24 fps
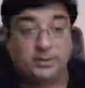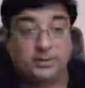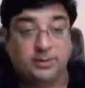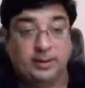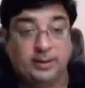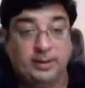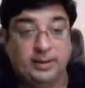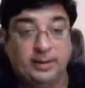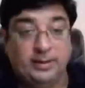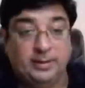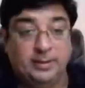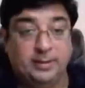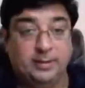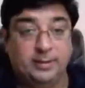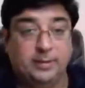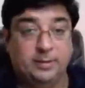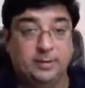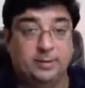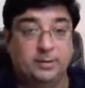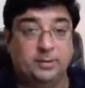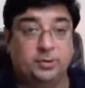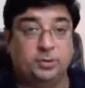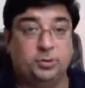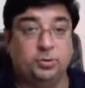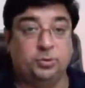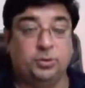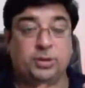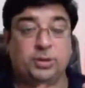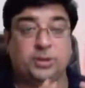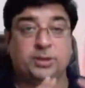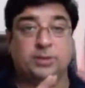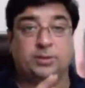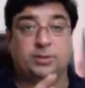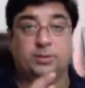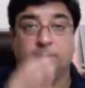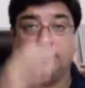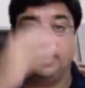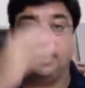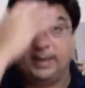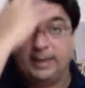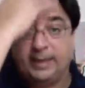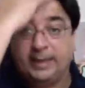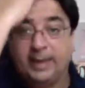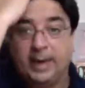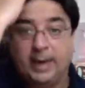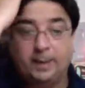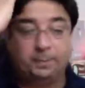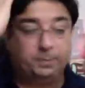screen to just
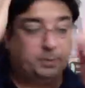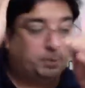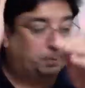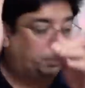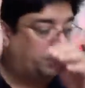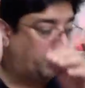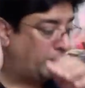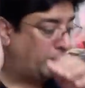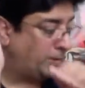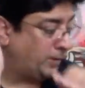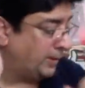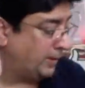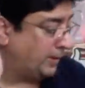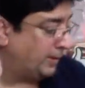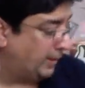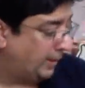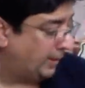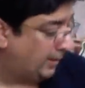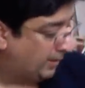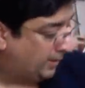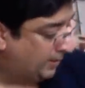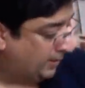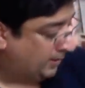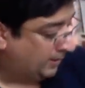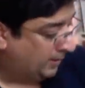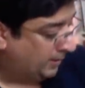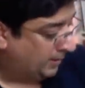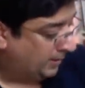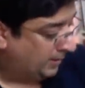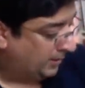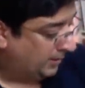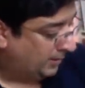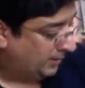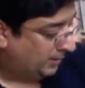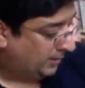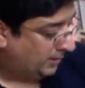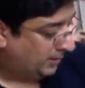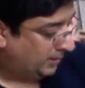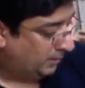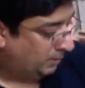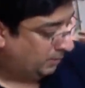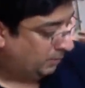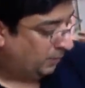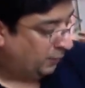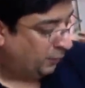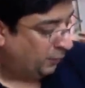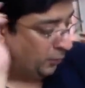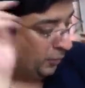recap the process here
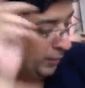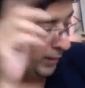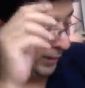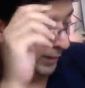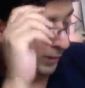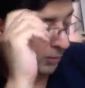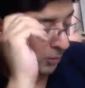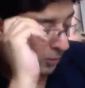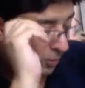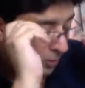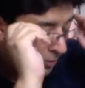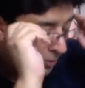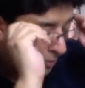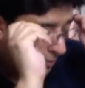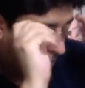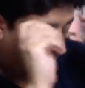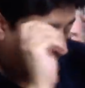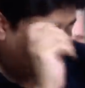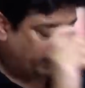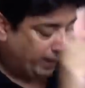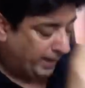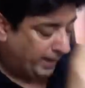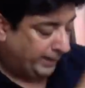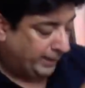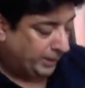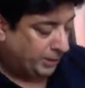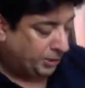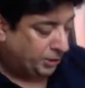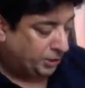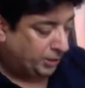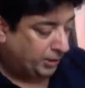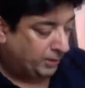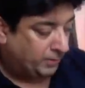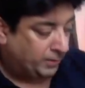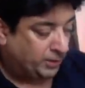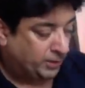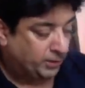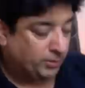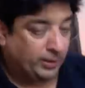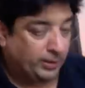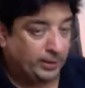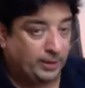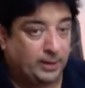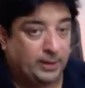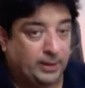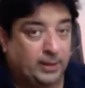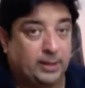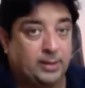before I go back and share my
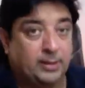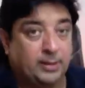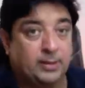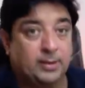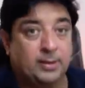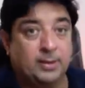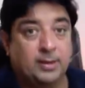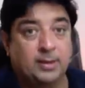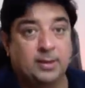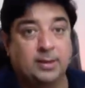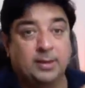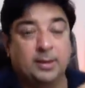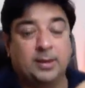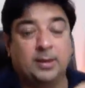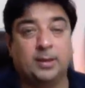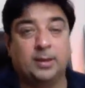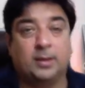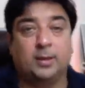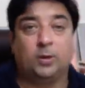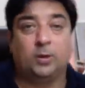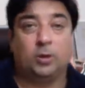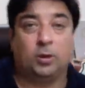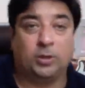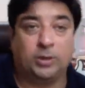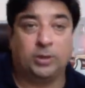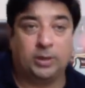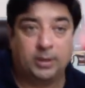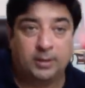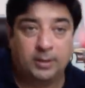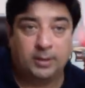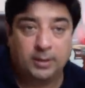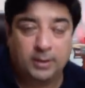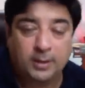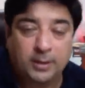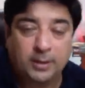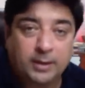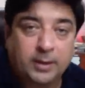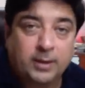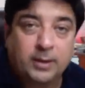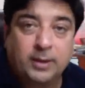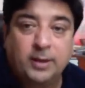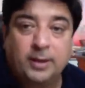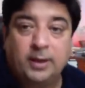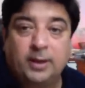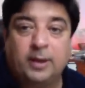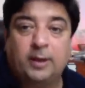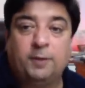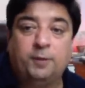screen again. Look,
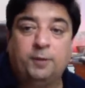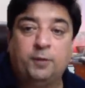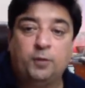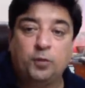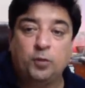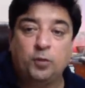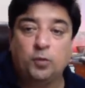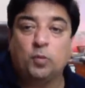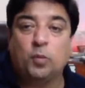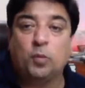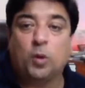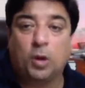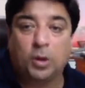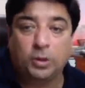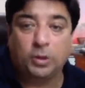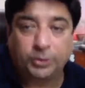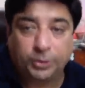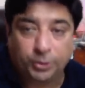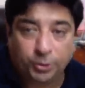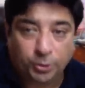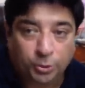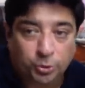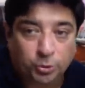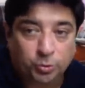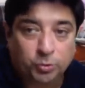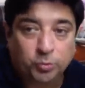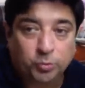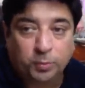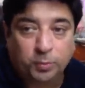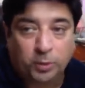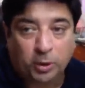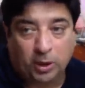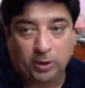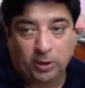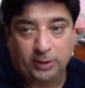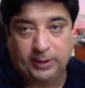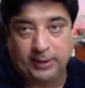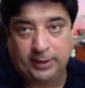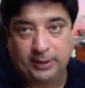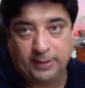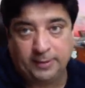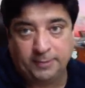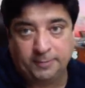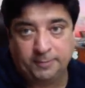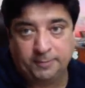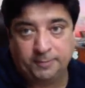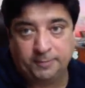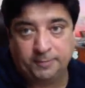if you want to do blogging,